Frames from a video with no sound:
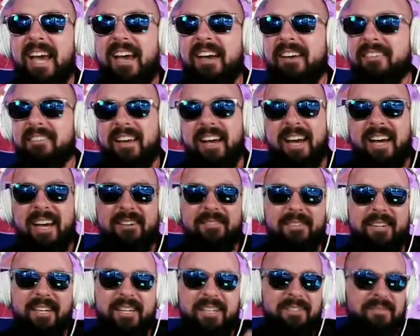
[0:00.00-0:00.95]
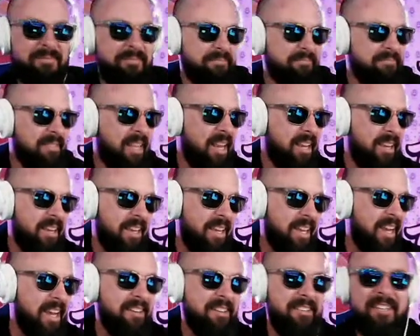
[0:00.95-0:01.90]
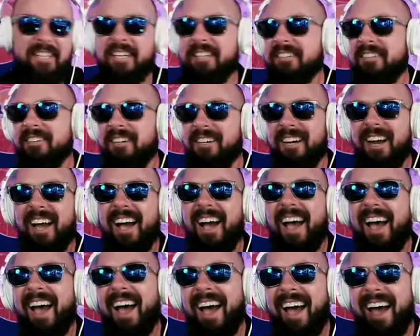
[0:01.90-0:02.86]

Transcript: Yeah. Well, I don't either.